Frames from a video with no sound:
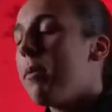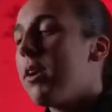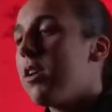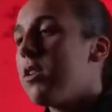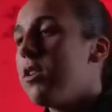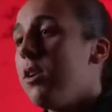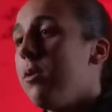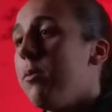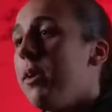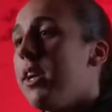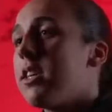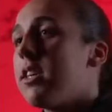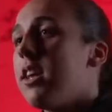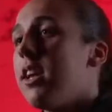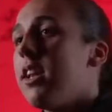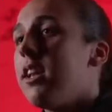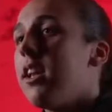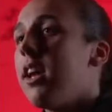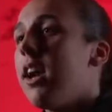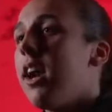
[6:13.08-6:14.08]
about 2 weeks
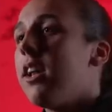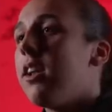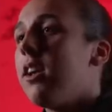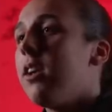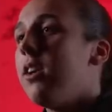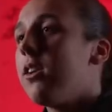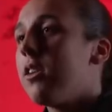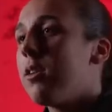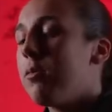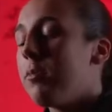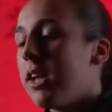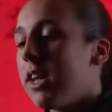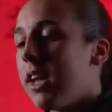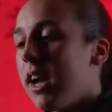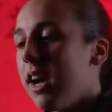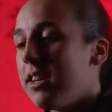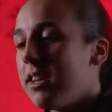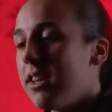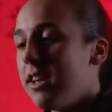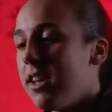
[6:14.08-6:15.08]
in, and I looked at my
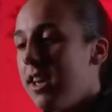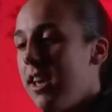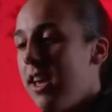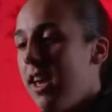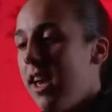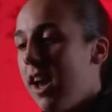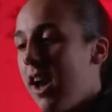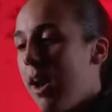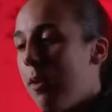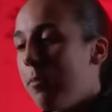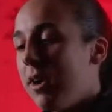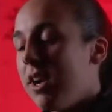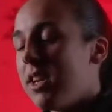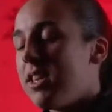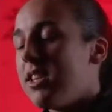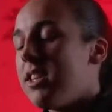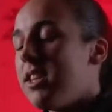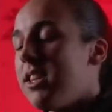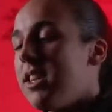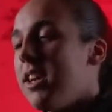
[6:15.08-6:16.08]
dad. I
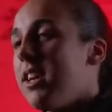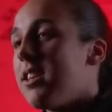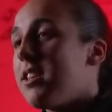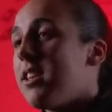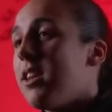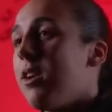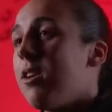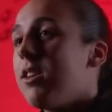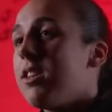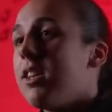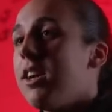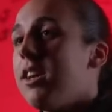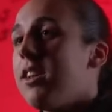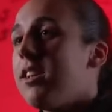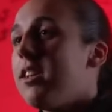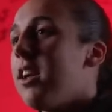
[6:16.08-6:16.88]
burst into tears and I was like,